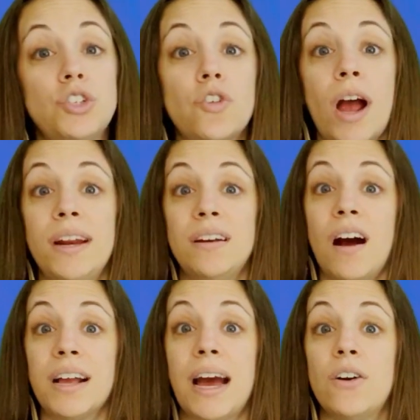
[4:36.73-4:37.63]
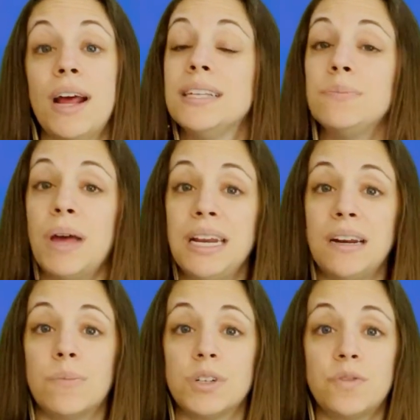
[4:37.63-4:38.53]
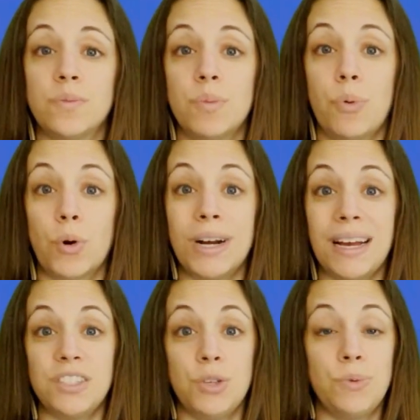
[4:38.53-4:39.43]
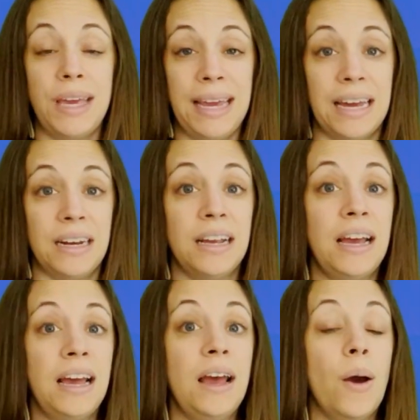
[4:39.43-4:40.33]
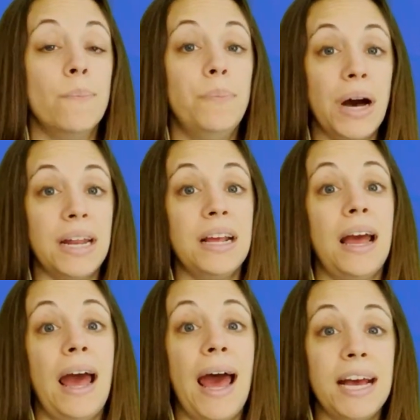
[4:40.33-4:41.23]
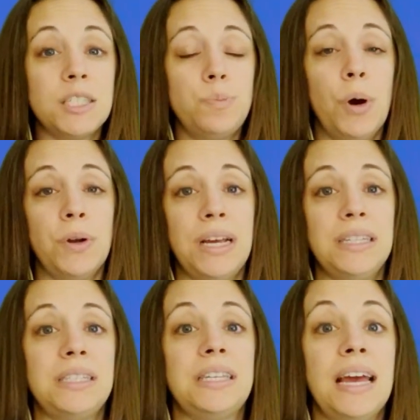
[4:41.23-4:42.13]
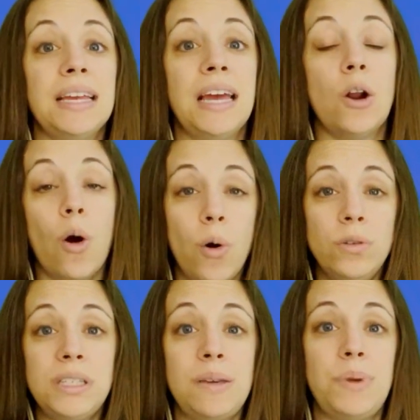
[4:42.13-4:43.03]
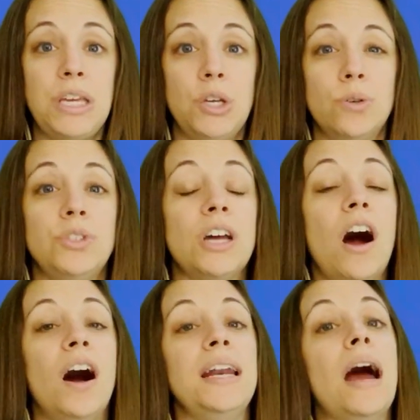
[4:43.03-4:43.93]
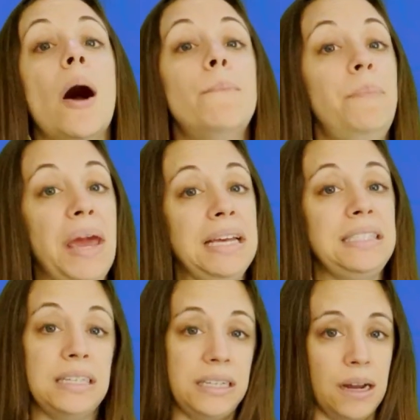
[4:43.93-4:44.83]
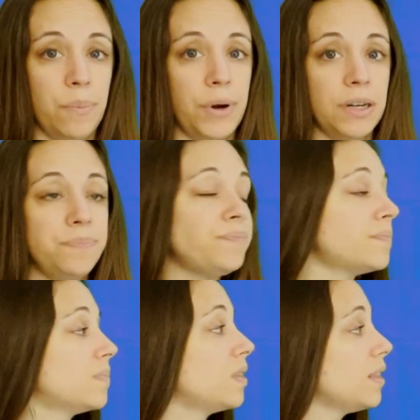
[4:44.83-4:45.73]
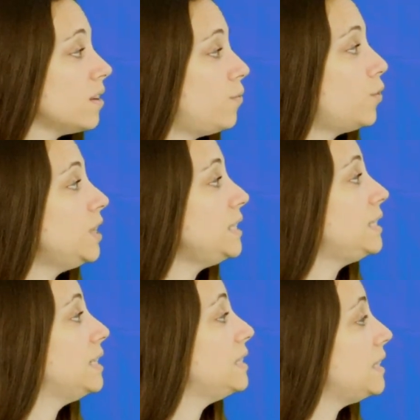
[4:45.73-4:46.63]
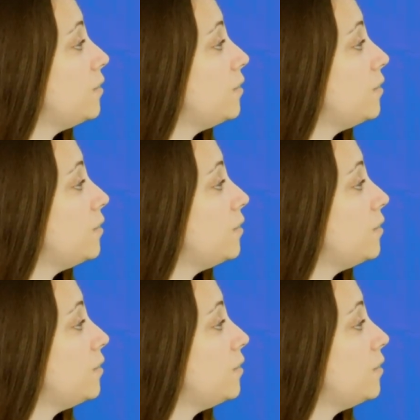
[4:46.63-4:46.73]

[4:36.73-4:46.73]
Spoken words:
to try to knock out as many numbers from the board as you can. But exponents can only be used on a base number. For instance,